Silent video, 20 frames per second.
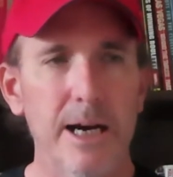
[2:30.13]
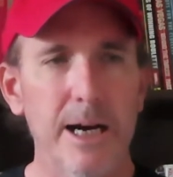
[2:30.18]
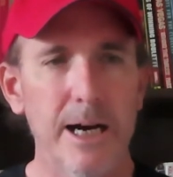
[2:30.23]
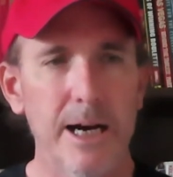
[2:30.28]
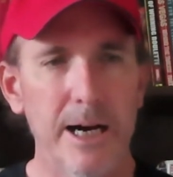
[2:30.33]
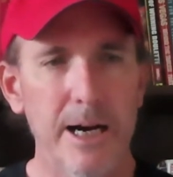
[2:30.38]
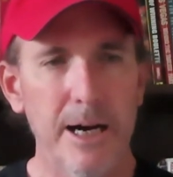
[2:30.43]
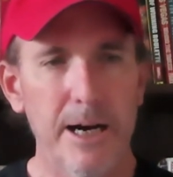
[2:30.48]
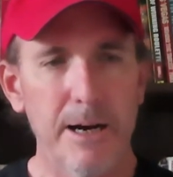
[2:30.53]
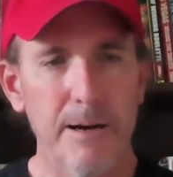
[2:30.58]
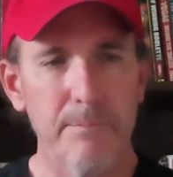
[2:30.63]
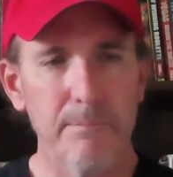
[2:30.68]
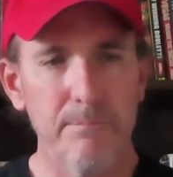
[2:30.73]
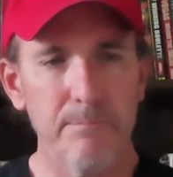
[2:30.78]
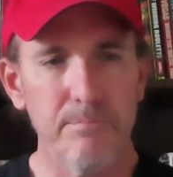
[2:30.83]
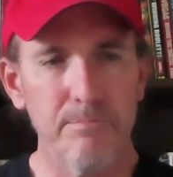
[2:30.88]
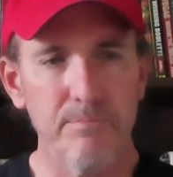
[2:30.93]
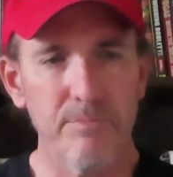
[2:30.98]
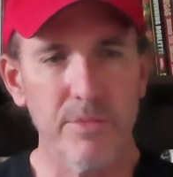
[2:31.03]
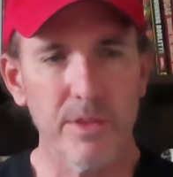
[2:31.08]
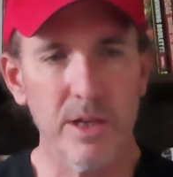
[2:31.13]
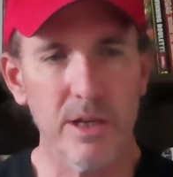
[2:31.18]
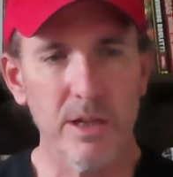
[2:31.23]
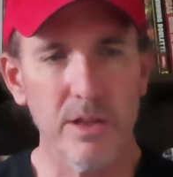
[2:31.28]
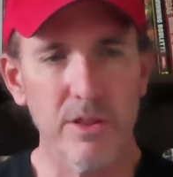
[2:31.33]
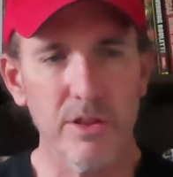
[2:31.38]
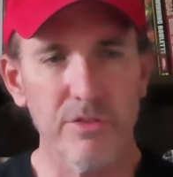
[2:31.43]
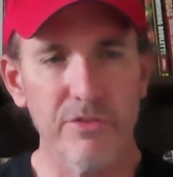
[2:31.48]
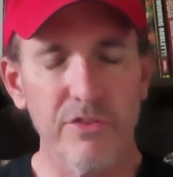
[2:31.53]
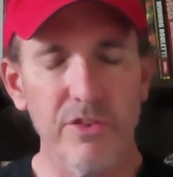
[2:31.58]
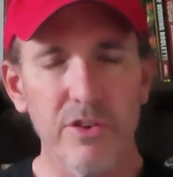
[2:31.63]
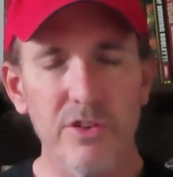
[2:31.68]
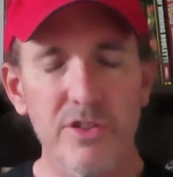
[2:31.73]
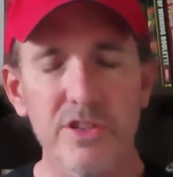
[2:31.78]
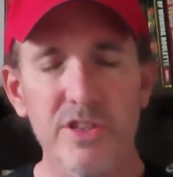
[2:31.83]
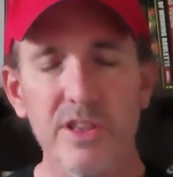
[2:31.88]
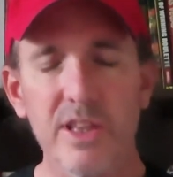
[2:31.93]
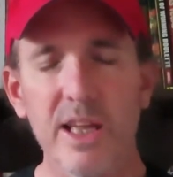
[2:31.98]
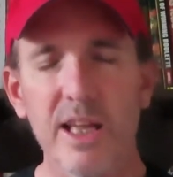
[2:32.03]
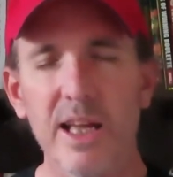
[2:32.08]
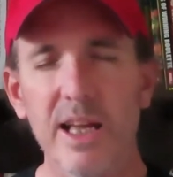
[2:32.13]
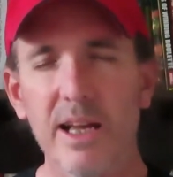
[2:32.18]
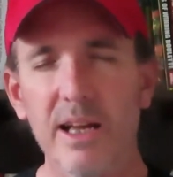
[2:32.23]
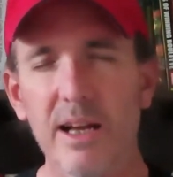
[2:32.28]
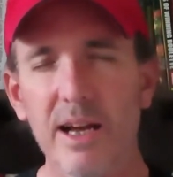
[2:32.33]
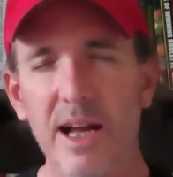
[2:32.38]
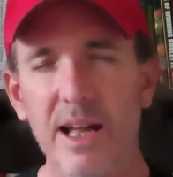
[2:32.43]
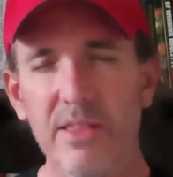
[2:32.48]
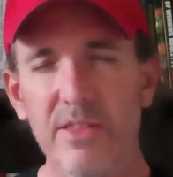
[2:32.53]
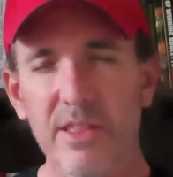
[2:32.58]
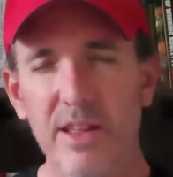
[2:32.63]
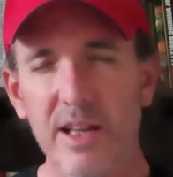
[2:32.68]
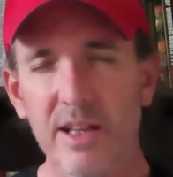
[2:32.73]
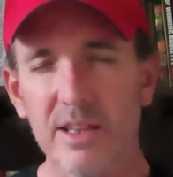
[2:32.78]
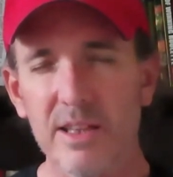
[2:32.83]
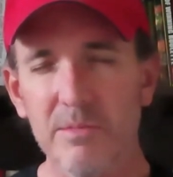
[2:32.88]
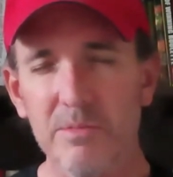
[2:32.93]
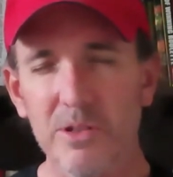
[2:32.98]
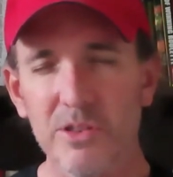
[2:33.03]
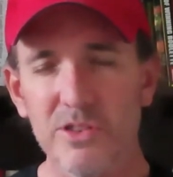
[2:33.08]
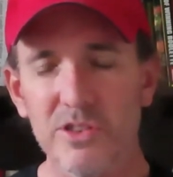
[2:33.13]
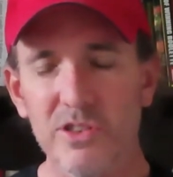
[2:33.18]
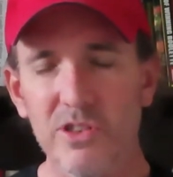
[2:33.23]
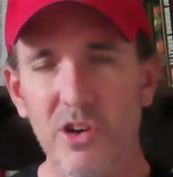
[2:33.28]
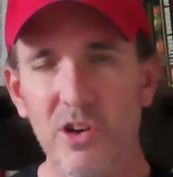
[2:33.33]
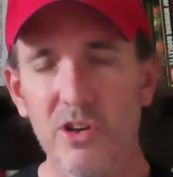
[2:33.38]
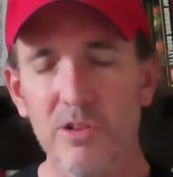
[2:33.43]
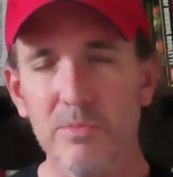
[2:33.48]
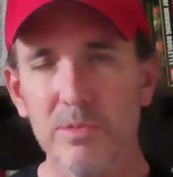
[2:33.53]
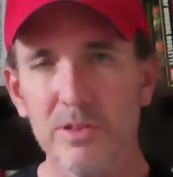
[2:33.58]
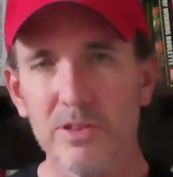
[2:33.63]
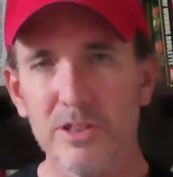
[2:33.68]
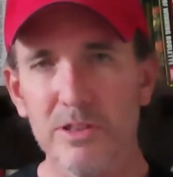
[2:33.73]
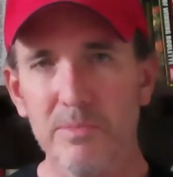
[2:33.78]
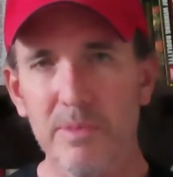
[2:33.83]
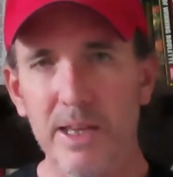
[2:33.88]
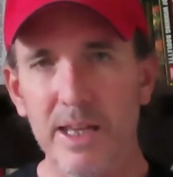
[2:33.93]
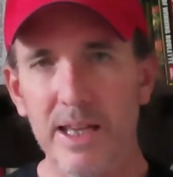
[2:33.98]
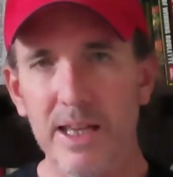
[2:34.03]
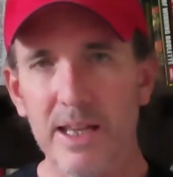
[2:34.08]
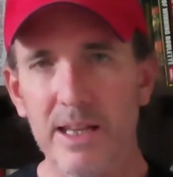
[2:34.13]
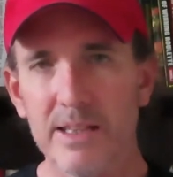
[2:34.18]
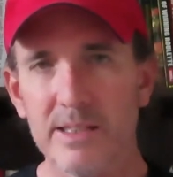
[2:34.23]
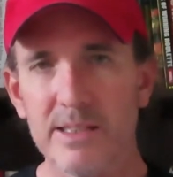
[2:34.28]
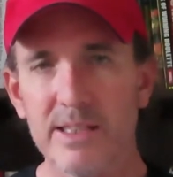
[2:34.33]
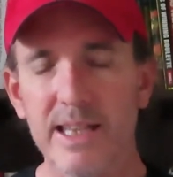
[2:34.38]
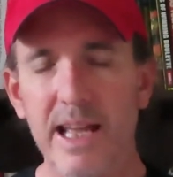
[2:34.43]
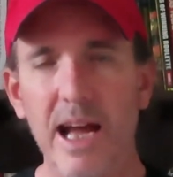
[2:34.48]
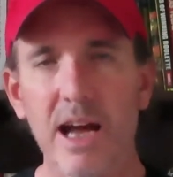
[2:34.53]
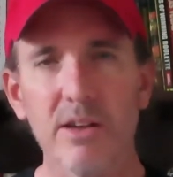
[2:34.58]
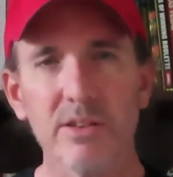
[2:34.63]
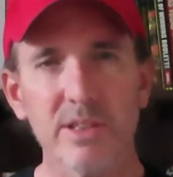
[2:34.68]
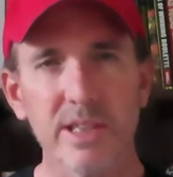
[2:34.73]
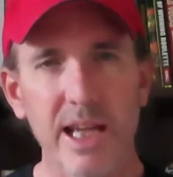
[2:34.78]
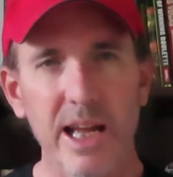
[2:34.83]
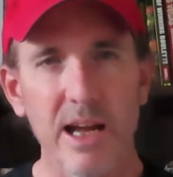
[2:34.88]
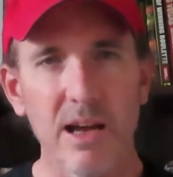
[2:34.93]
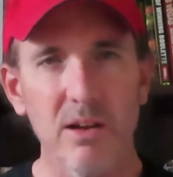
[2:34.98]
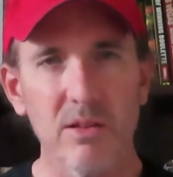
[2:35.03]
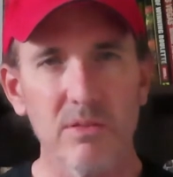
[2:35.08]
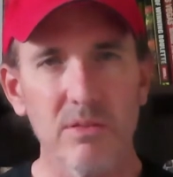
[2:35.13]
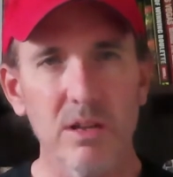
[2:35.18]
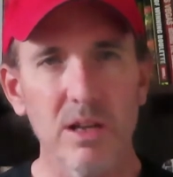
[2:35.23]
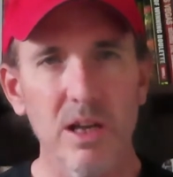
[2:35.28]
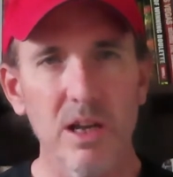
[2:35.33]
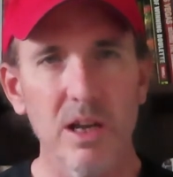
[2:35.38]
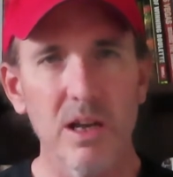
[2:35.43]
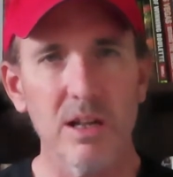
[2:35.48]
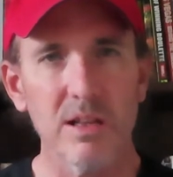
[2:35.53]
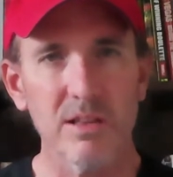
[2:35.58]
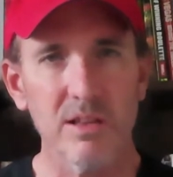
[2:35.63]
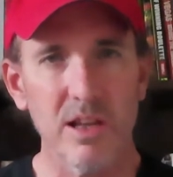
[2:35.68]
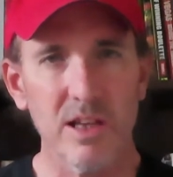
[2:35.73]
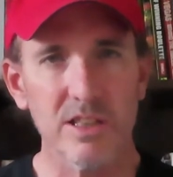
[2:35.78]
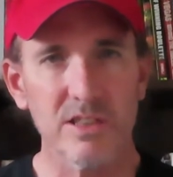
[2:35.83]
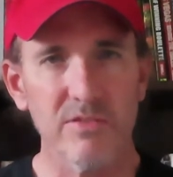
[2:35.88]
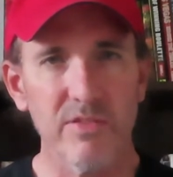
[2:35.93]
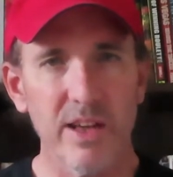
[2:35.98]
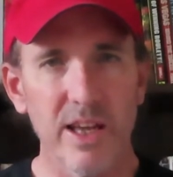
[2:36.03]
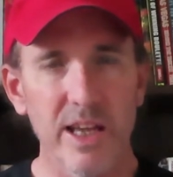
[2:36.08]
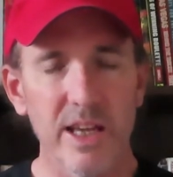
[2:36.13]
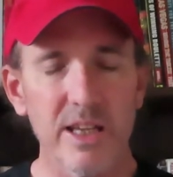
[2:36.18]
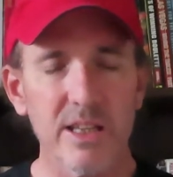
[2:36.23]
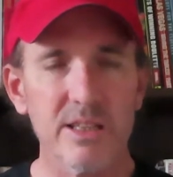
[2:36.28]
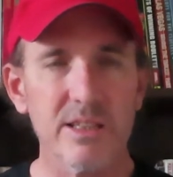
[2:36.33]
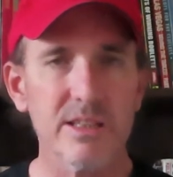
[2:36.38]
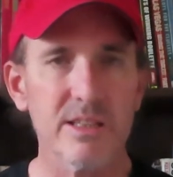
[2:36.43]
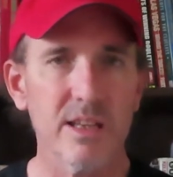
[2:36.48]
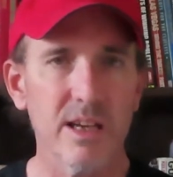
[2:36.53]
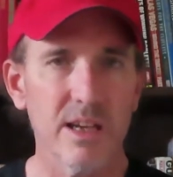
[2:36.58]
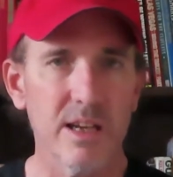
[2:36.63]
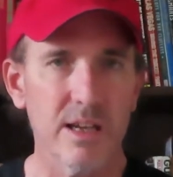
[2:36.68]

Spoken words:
The first thing, I think the most notable to me, is downtown Las Vegas.